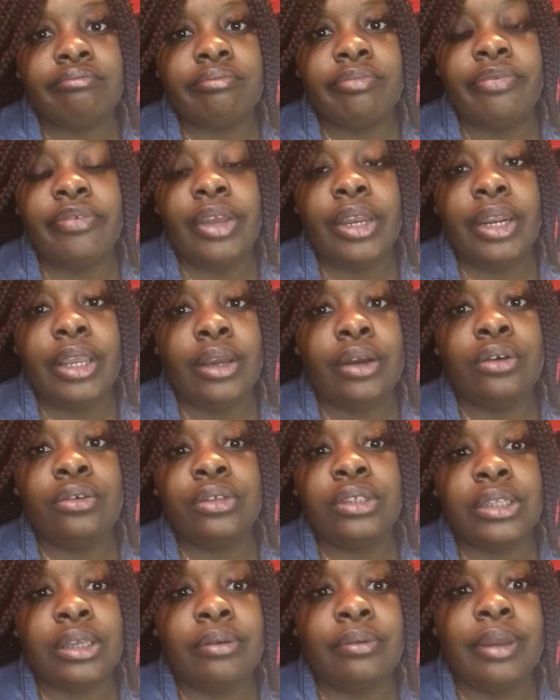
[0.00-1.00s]

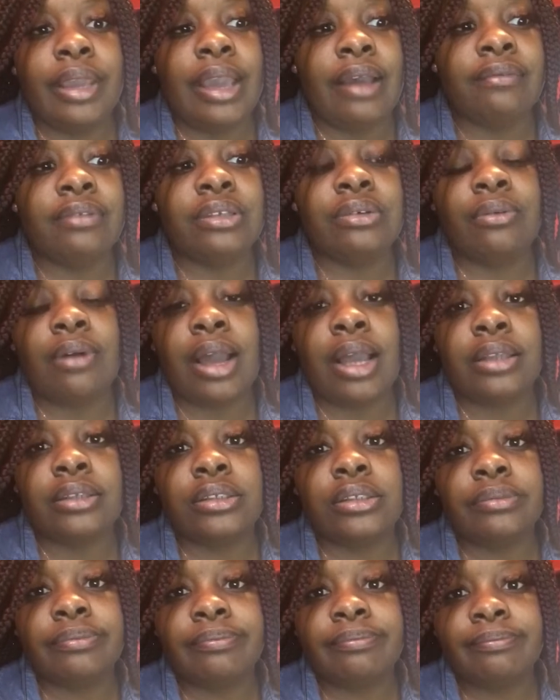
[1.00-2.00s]
videos that we have to
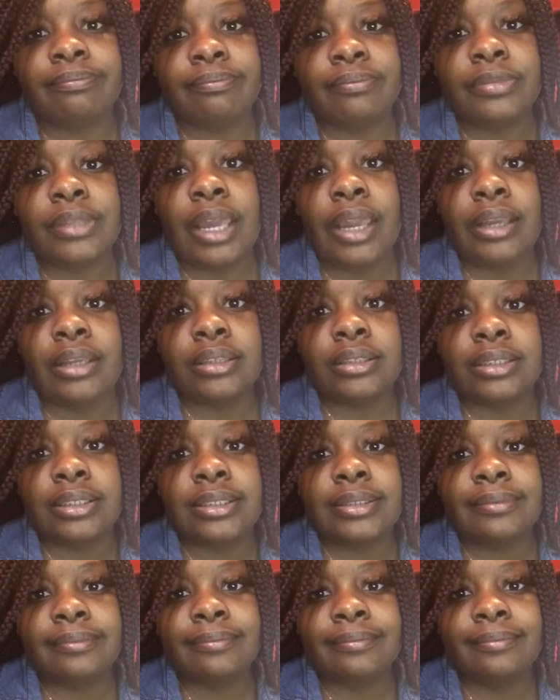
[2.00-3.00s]
watch.
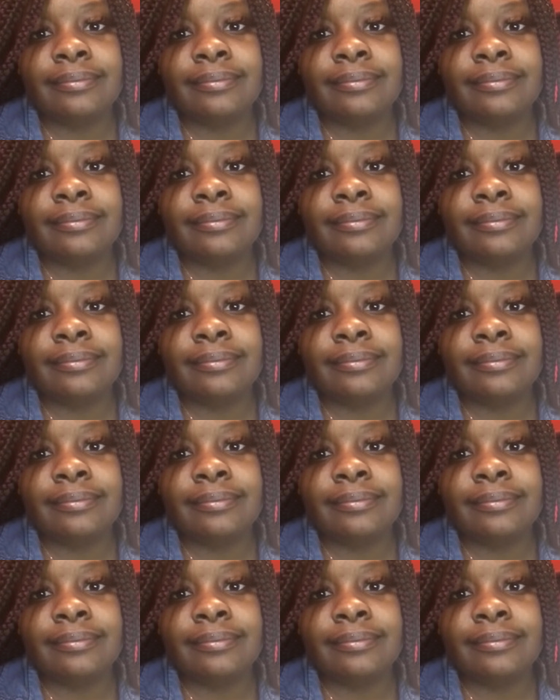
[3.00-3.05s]
Thanks.